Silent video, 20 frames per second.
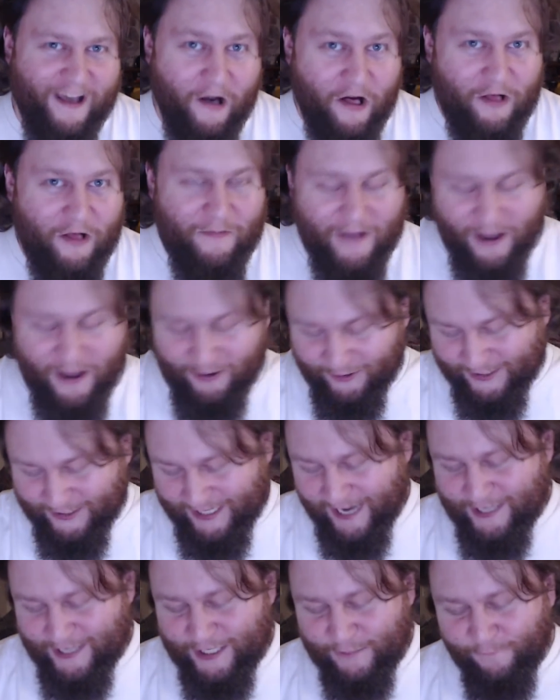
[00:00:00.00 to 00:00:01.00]
Almost. I
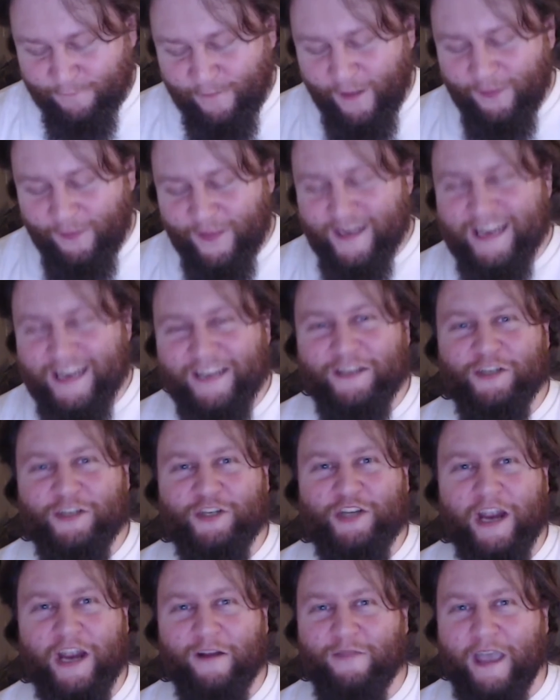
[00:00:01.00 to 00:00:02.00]
just felt the need to
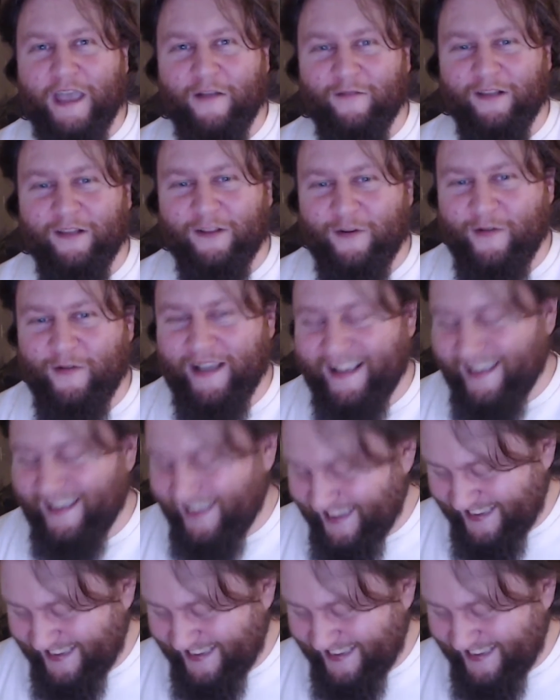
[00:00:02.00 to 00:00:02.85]
share that real quick.